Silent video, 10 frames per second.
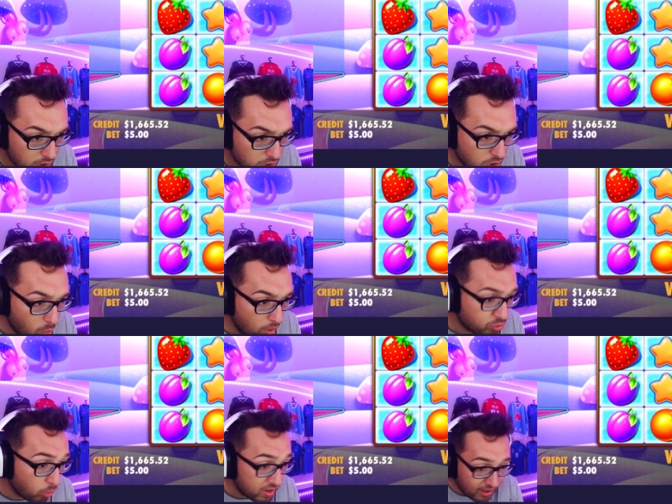Go
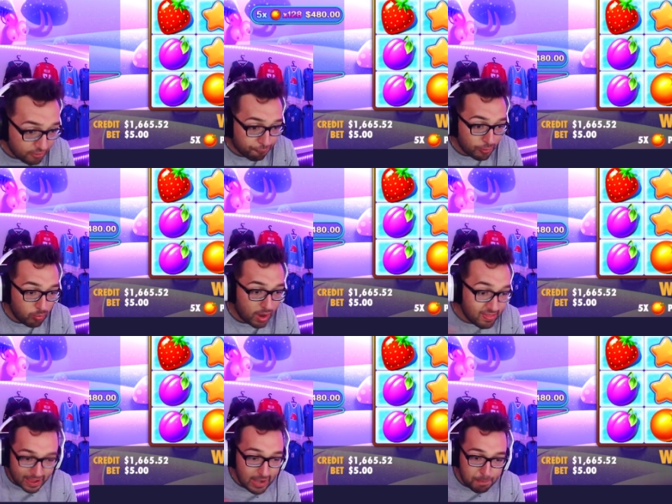120 down the freeway,
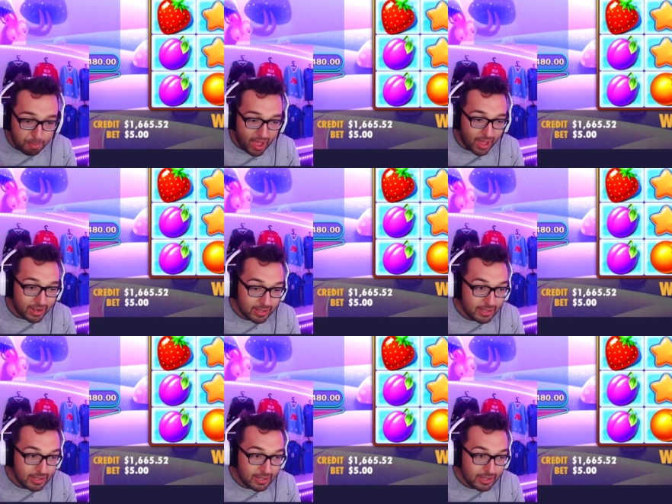that ain't bad.